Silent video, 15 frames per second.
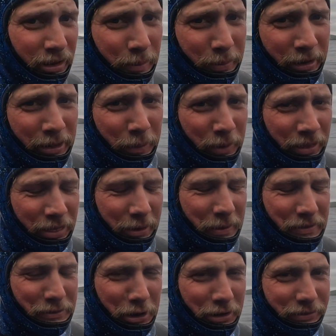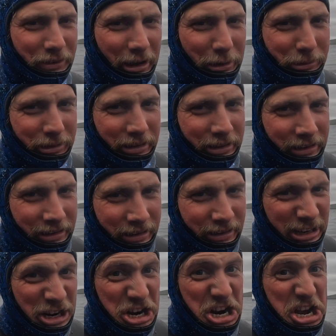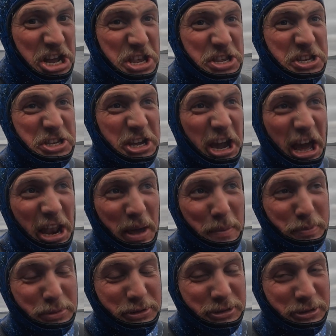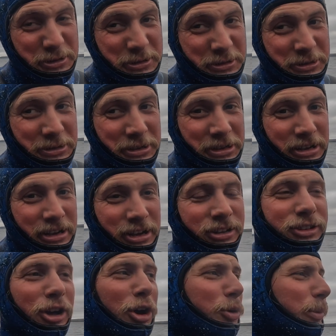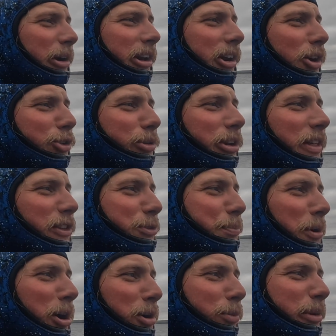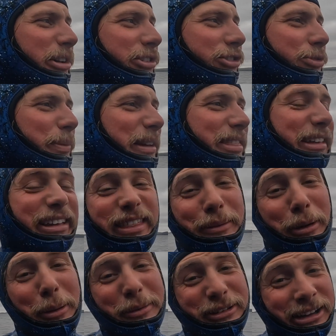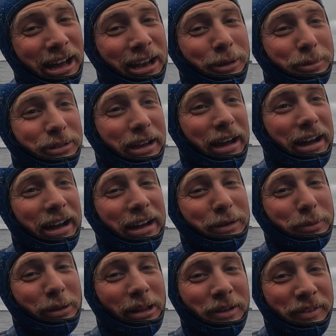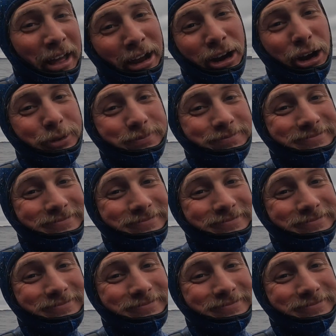But the one thing we've not found is scallops. So we're going to go to another spot which we think there might be scallops, and we'll give that a go.